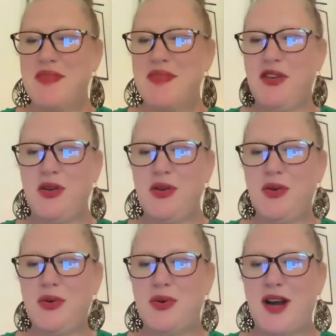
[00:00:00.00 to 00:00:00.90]
if
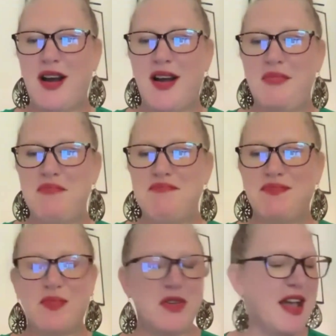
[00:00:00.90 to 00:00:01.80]
you
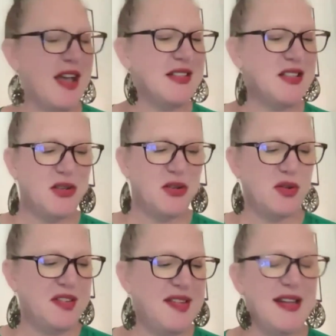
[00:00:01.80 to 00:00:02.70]
would like
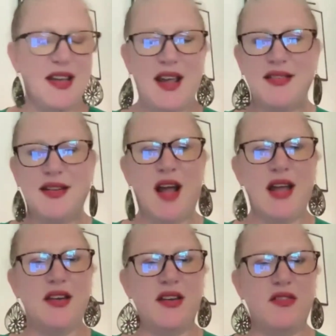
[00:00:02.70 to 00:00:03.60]
to see it as a
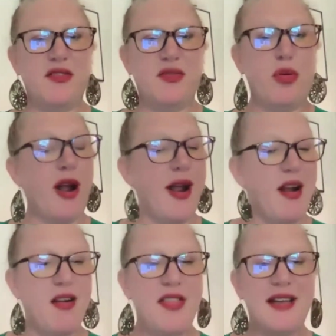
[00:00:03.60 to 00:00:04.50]
kind of
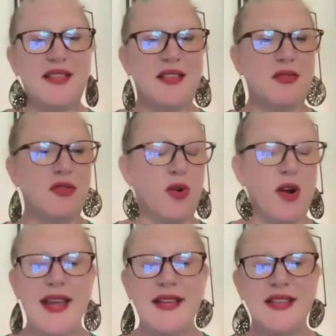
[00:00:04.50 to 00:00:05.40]
prayer, that's
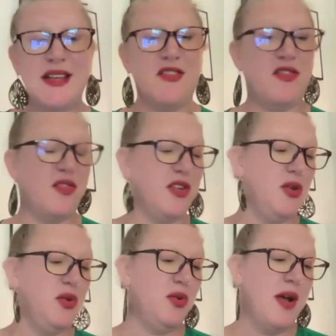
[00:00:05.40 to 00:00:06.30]
great. If
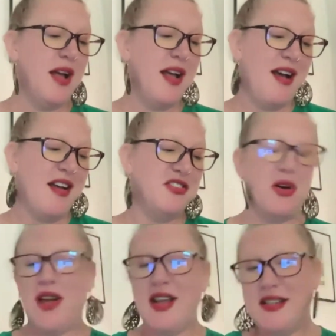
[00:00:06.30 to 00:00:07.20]
you
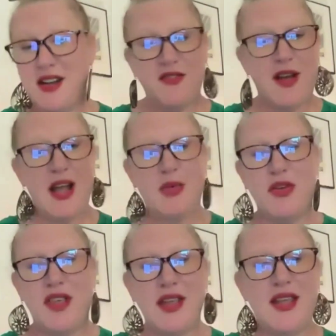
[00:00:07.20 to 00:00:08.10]
don't identify
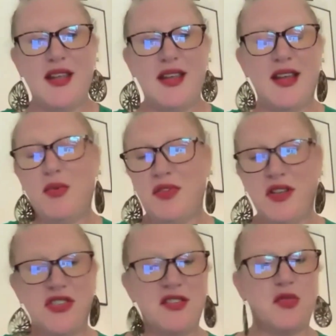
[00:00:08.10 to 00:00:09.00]
with any
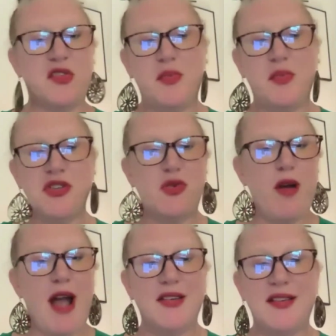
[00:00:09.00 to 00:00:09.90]
religious or spiritual
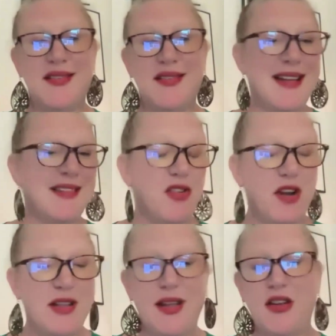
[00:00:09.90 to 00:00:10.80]
practice, that's
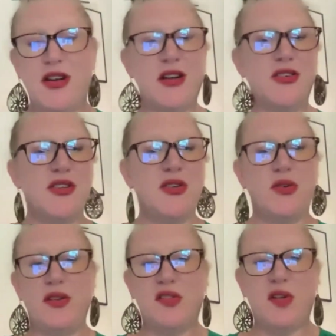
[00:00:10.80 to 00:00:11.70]
great that you're here
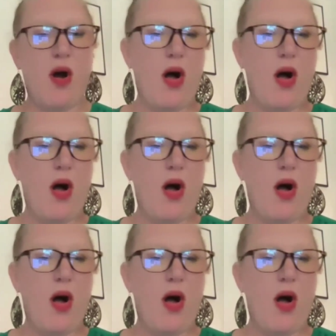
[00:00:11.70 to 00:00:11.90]
too. There's